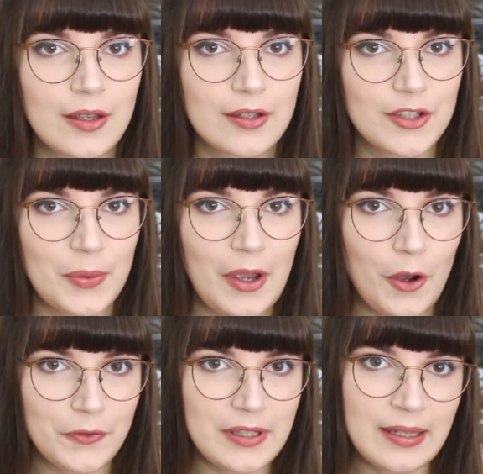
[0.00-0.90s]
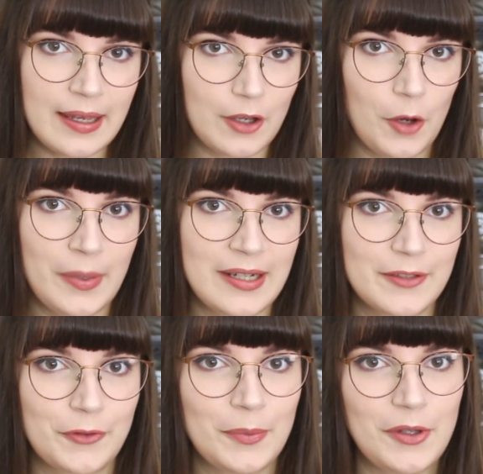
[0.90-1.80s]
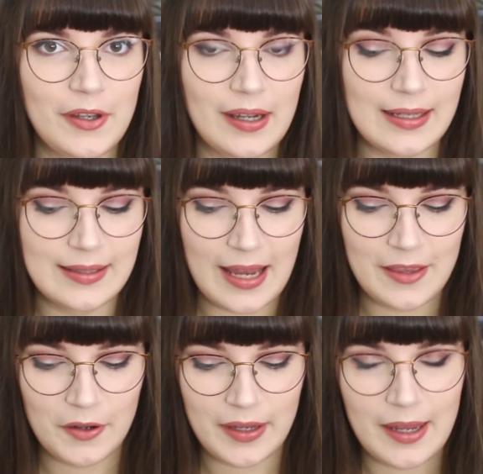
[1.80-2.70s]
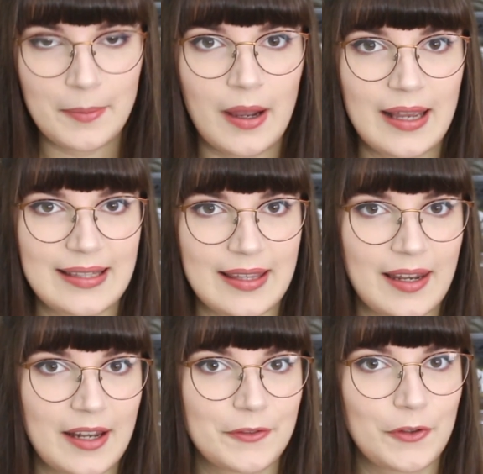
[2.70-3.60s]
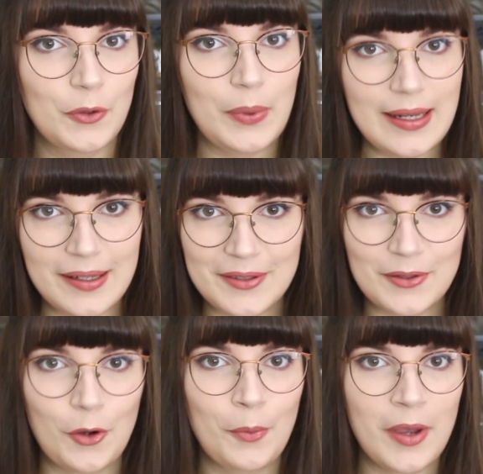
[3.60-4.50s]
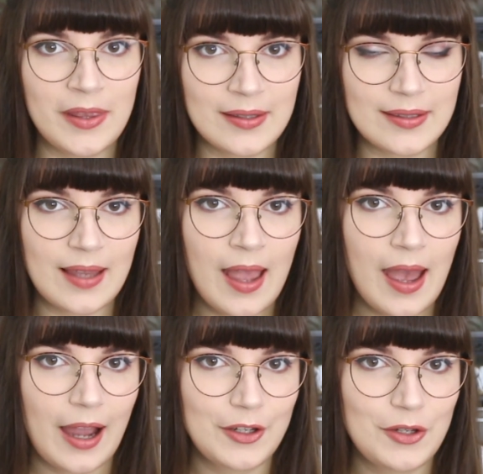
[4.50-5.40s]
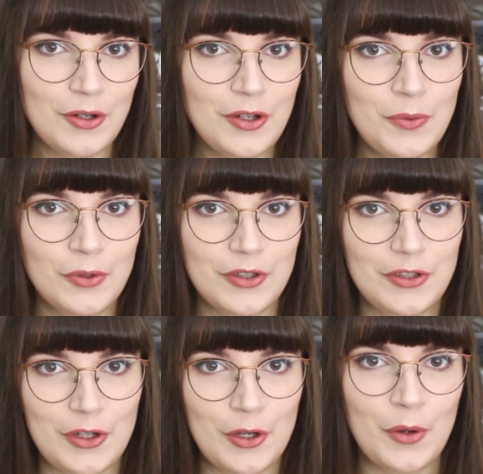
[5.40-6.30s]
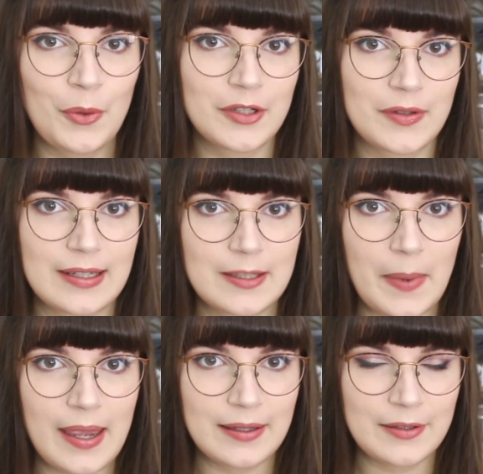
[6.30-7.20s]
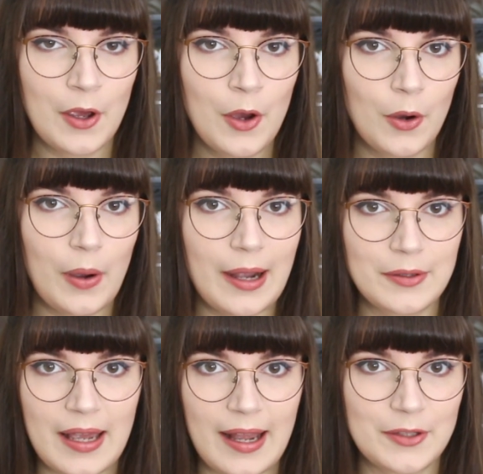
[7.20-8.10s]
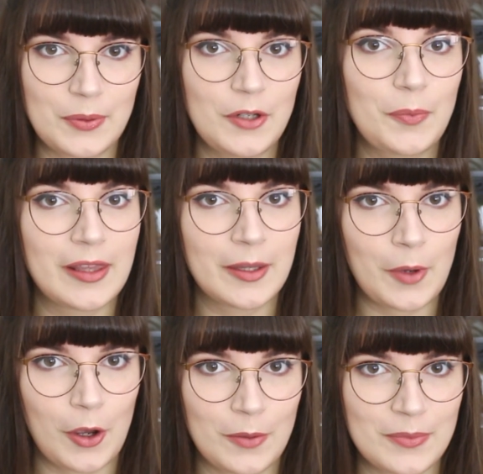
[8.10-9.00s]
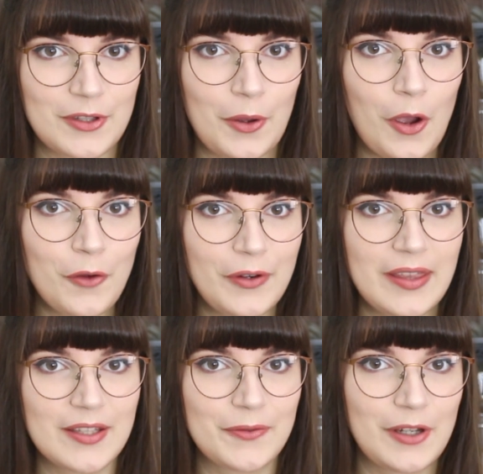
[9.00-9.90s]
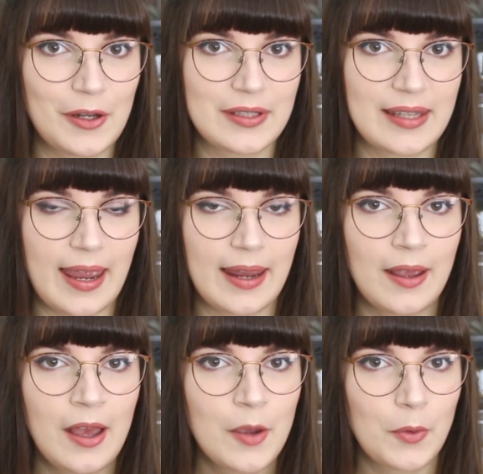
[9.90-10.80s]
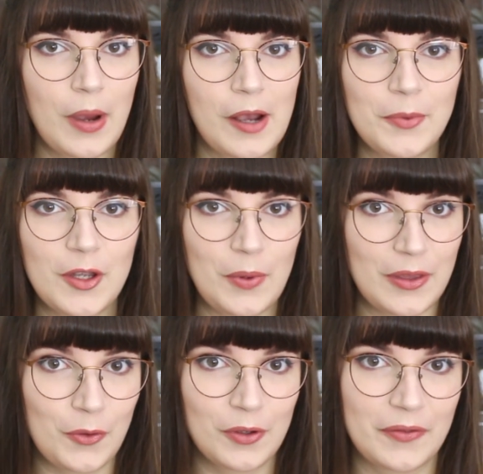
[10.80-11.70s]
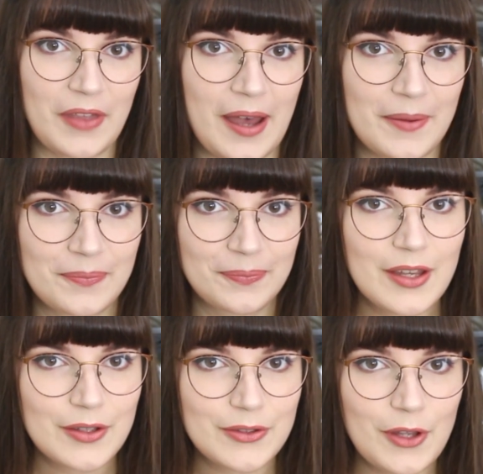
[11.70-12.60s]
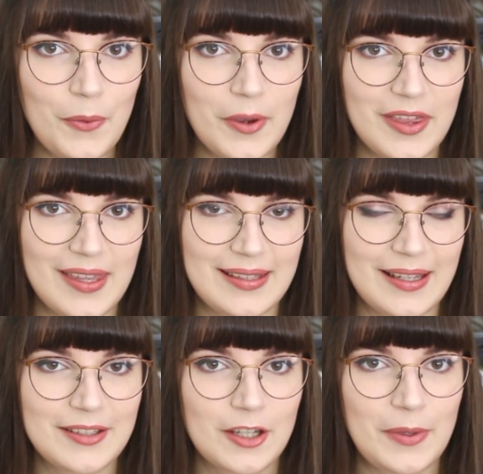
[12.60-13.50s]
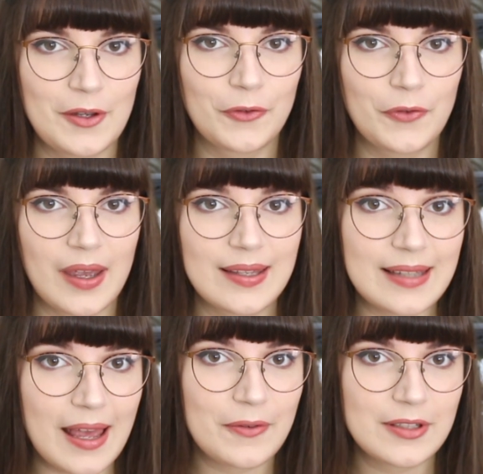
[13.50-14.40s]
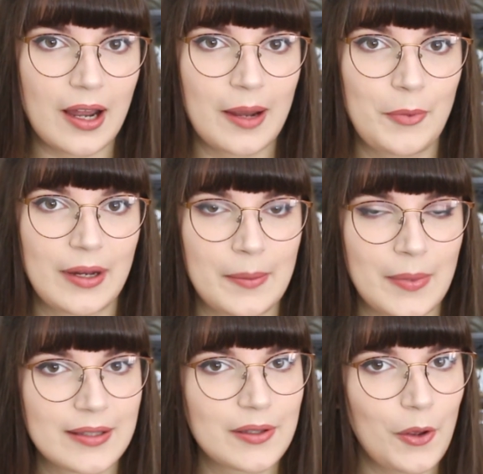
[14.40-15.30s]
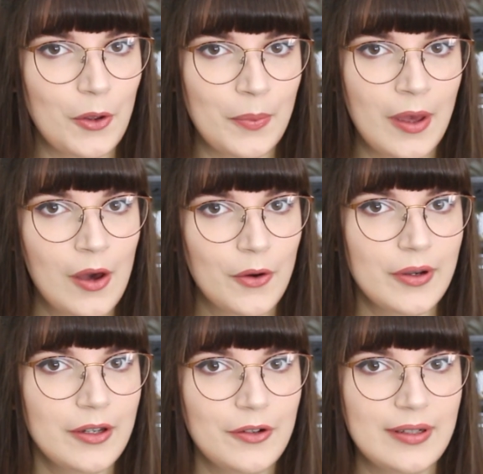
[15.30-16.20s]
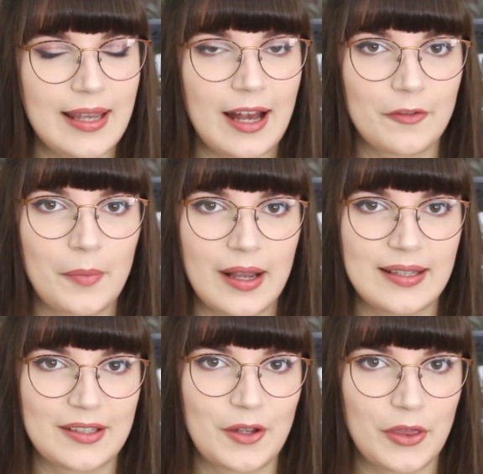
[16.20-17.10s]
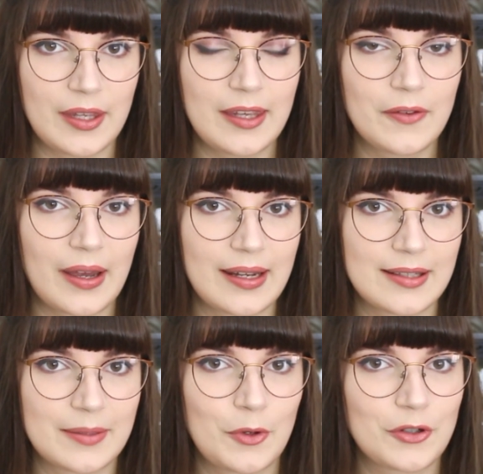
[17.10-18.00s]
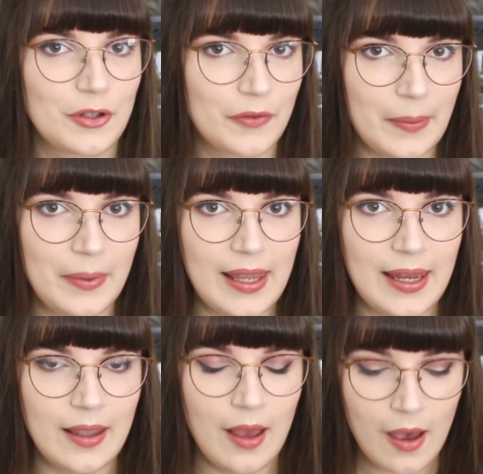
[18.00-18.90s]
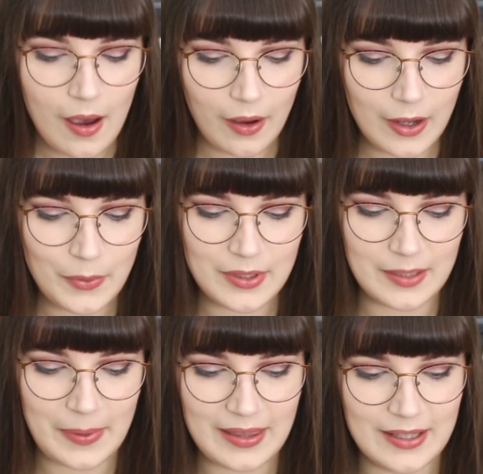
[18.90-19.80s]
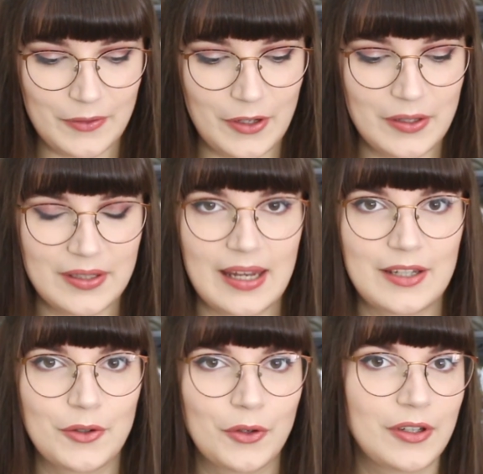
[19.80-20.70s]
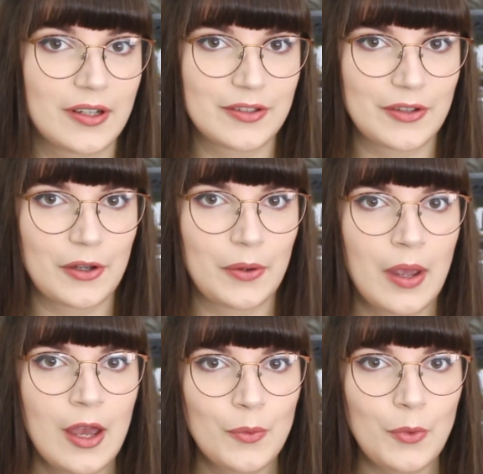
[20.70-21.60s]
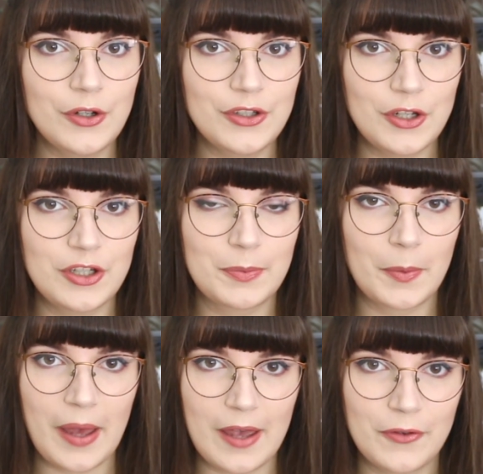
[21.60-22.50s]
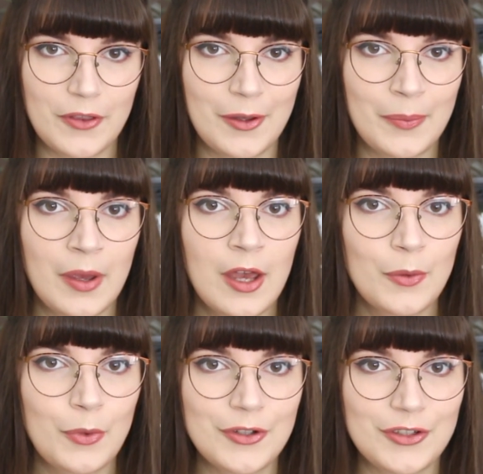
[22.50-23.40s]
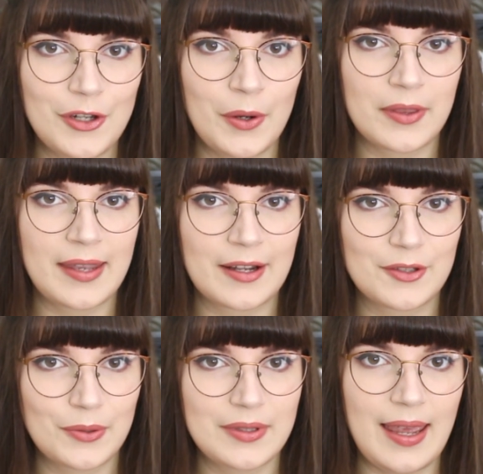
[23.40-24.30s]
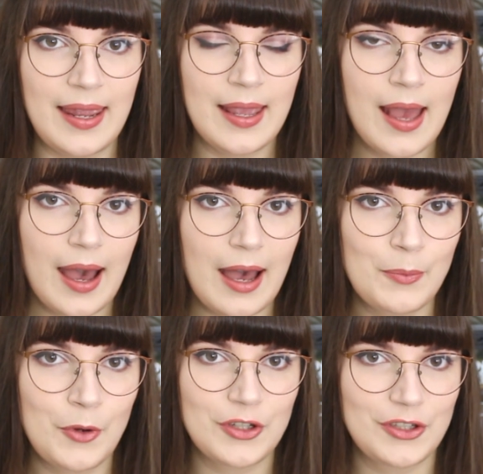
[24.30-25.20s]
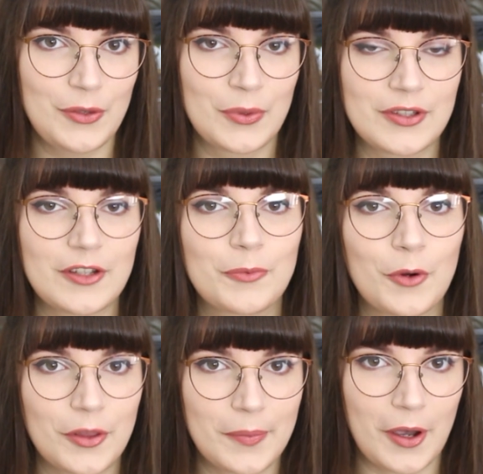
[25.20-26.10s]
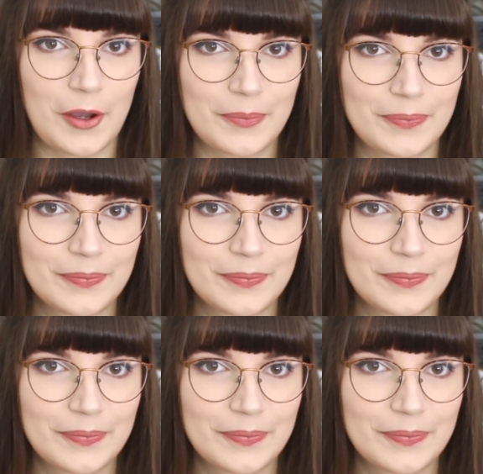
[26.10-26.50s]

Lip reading: So I often get comments from you guys saying that you're getting mice in the next few weeks or months and you don't know what to do or what to expect or how to act when you bring them home. So hopefully this video today will help you with all of that. So whether this is going to be your first ever time bringing mice home, or you already have mice and you're thinking of adding some more to your family, I wanted to make this video today to talk you guys through what to do to prepare for them, what to do on the actual day, and what to do once you've brought them home.